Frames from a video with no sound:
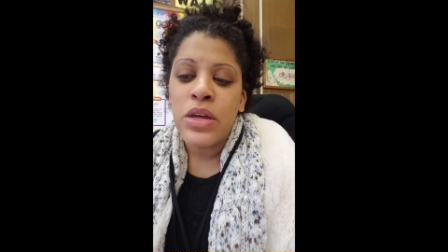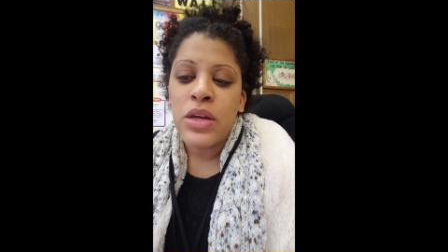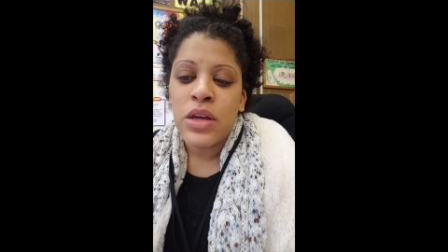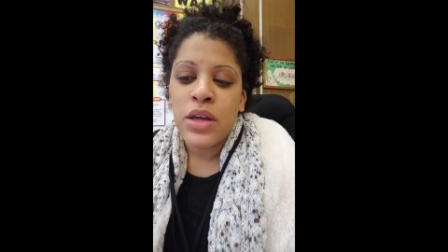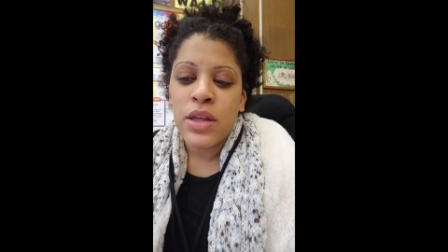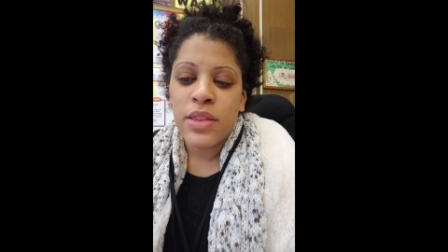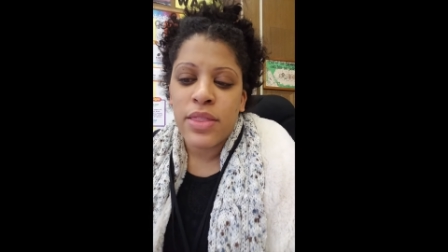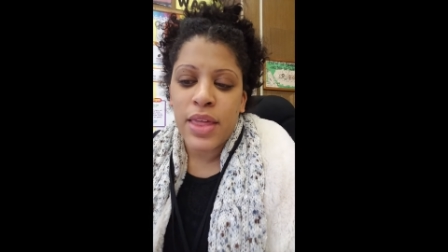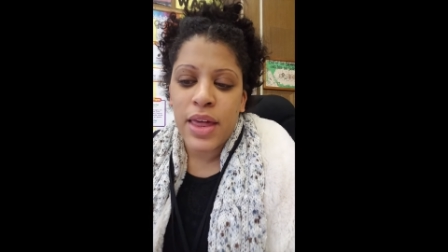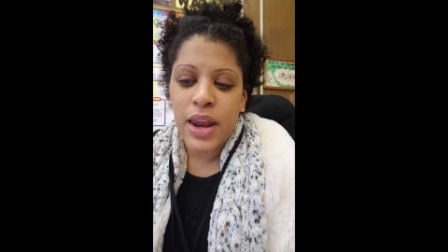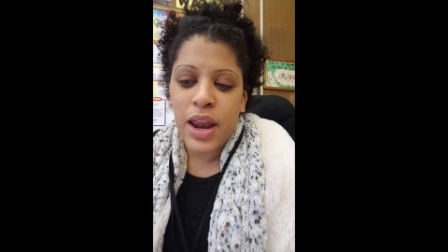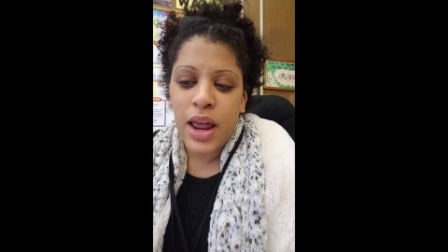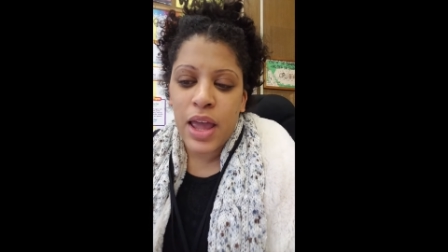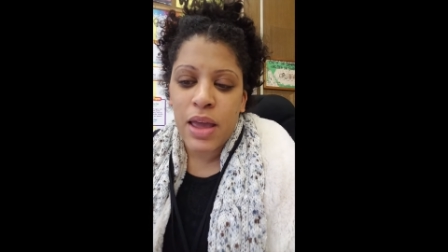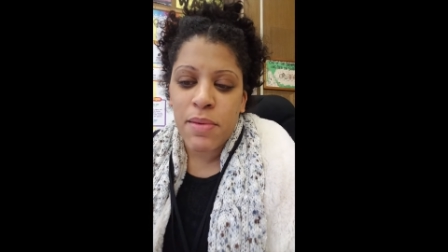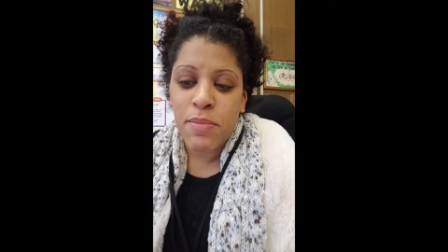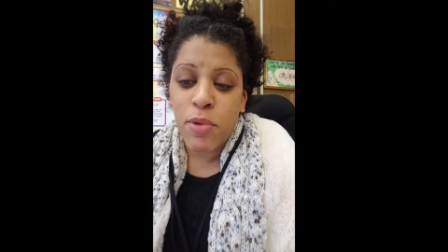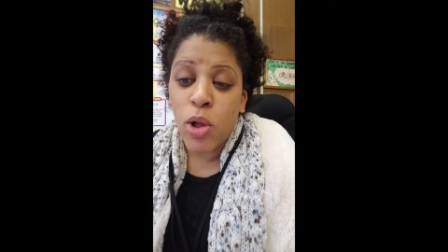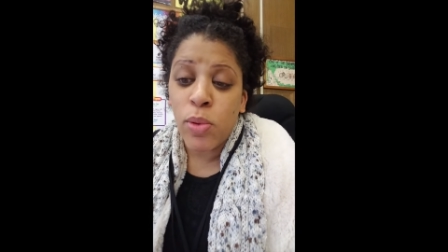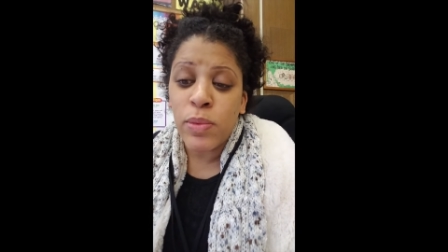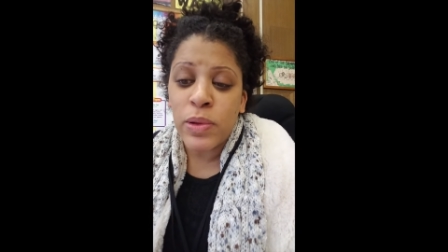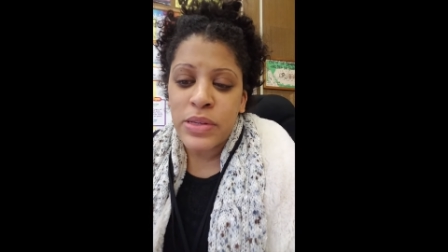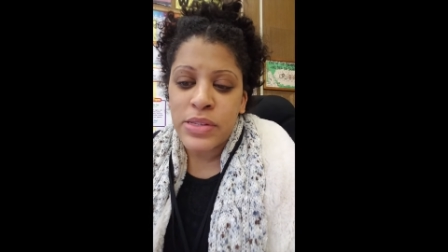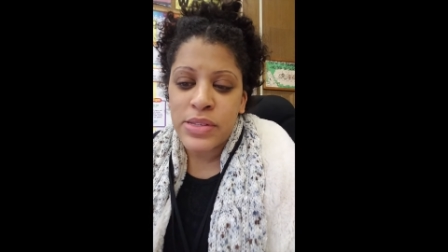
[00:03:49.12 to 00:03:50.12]
that I am
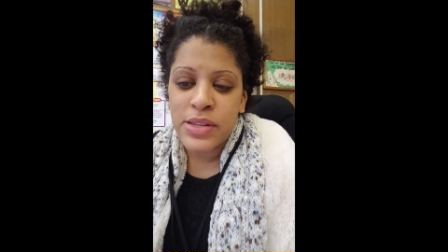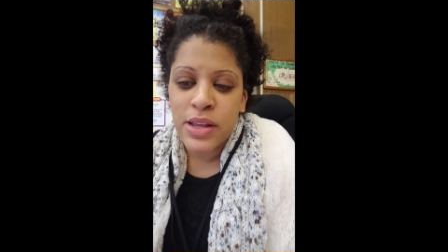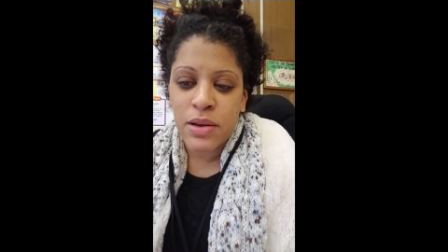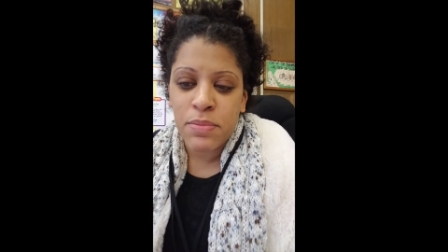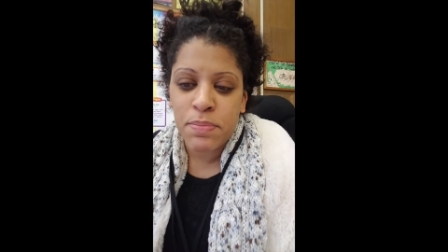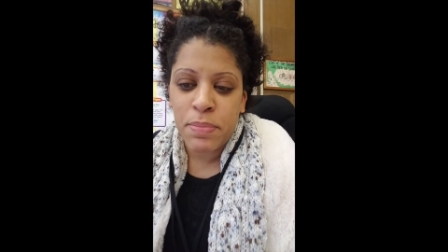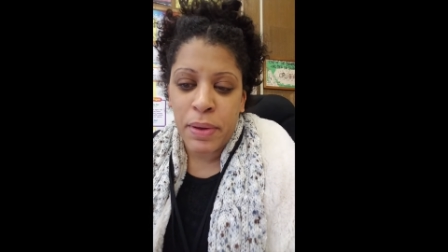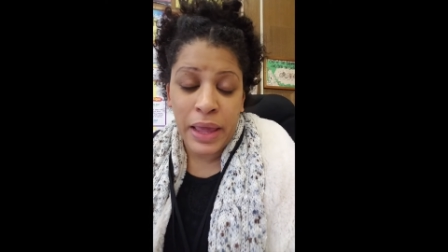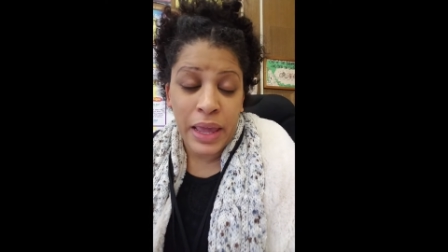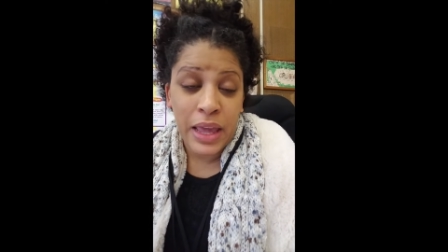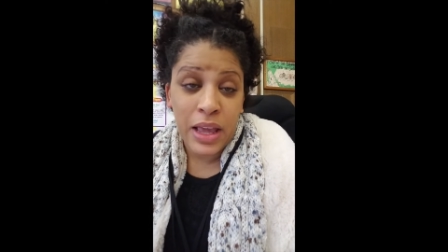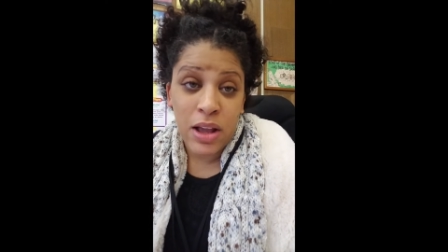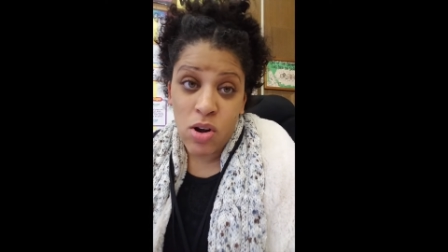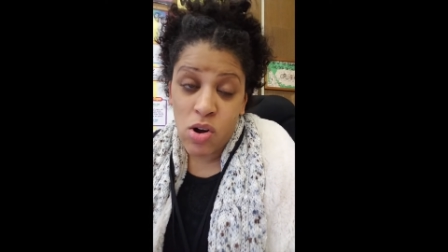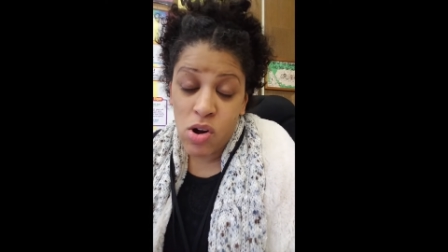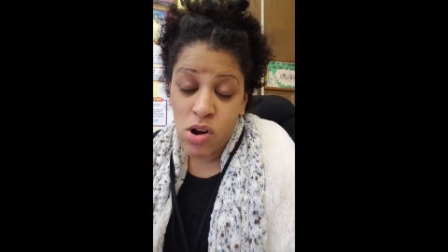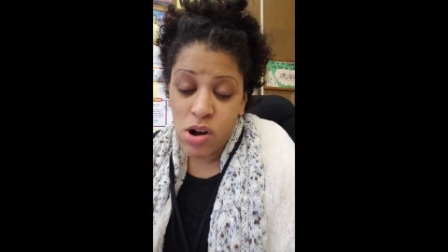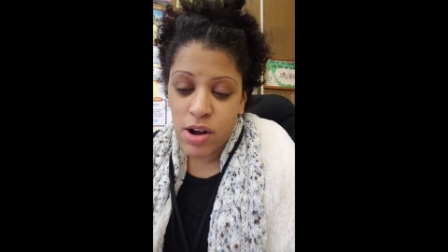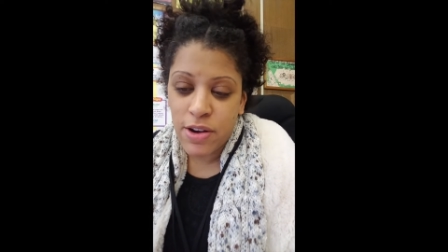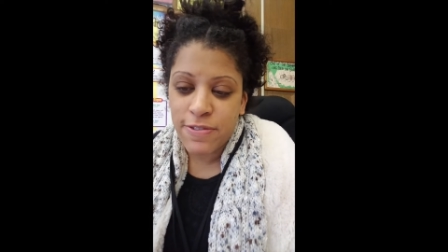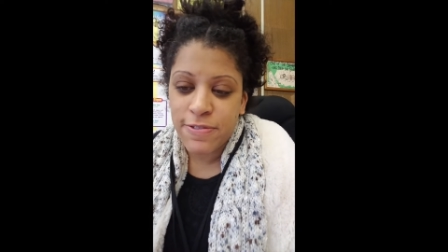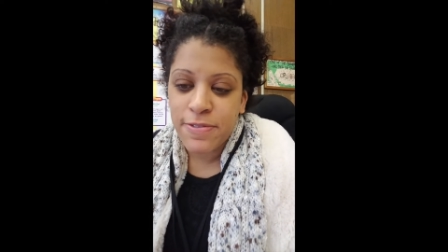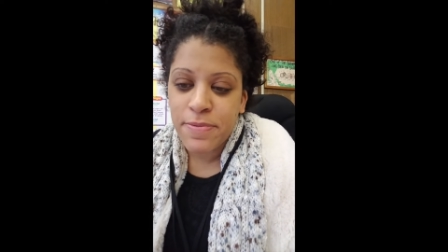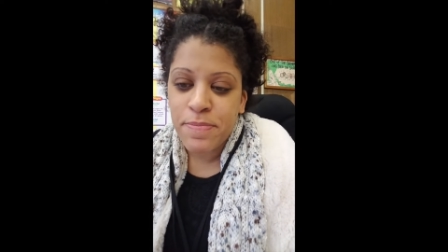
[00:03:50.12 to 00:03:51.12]
almost done paying
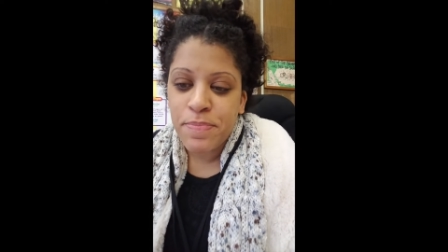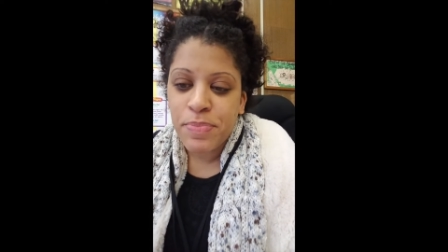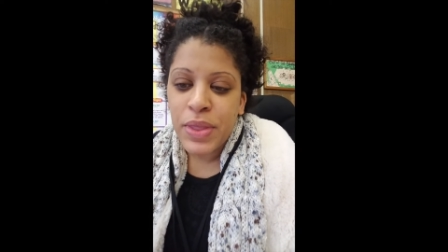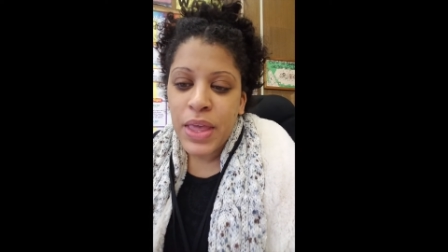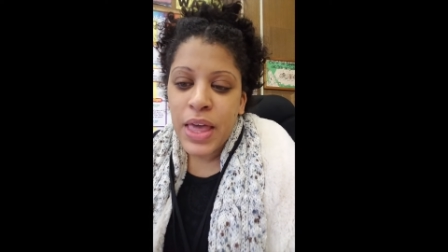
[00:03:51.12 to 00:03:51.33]
off.